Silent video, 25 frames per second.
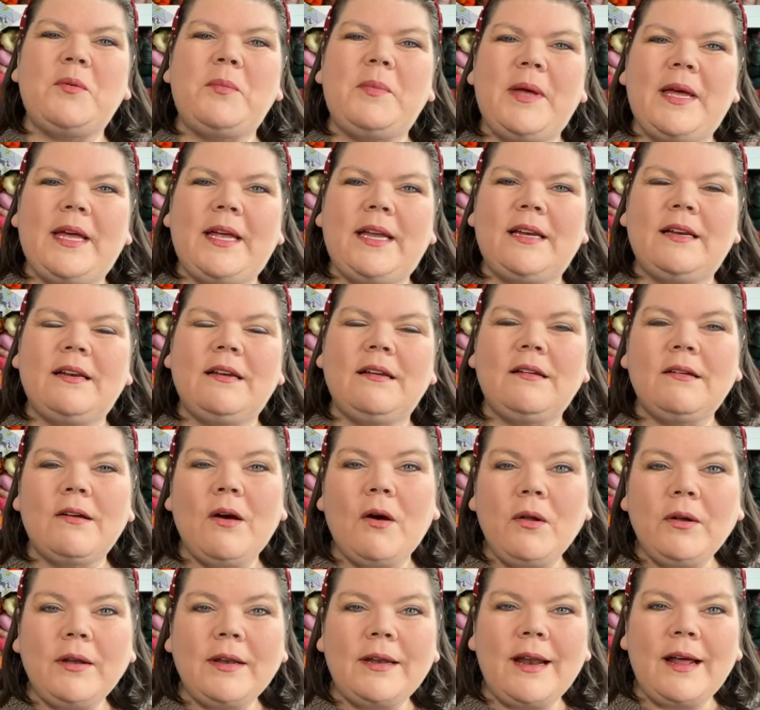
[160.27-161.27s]
been
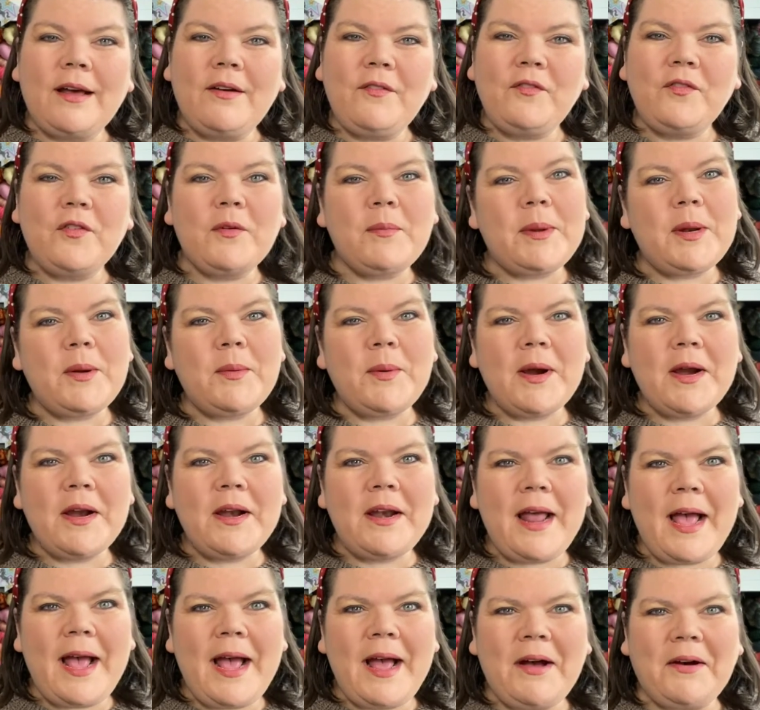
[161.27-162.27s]
cold enough for me to wear it
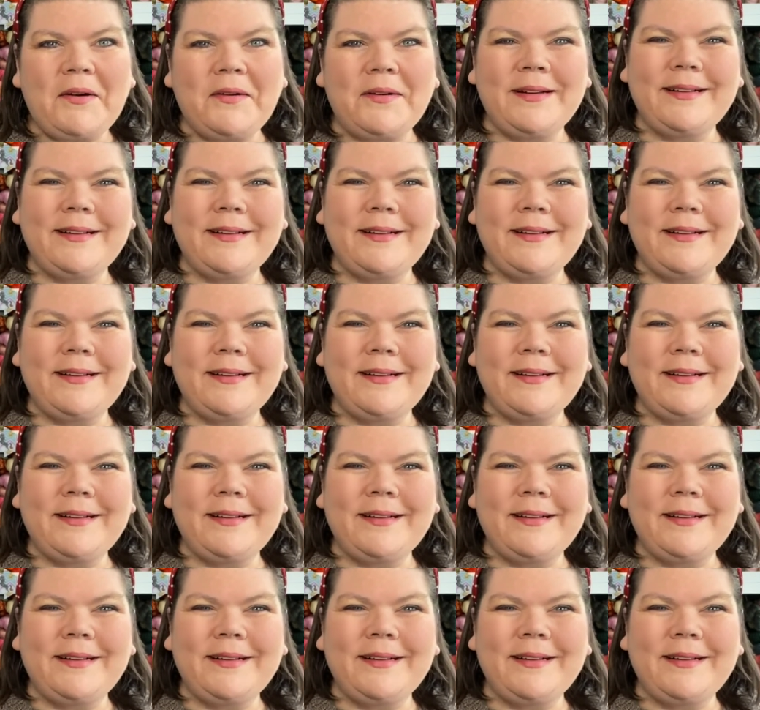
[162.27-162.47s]
now.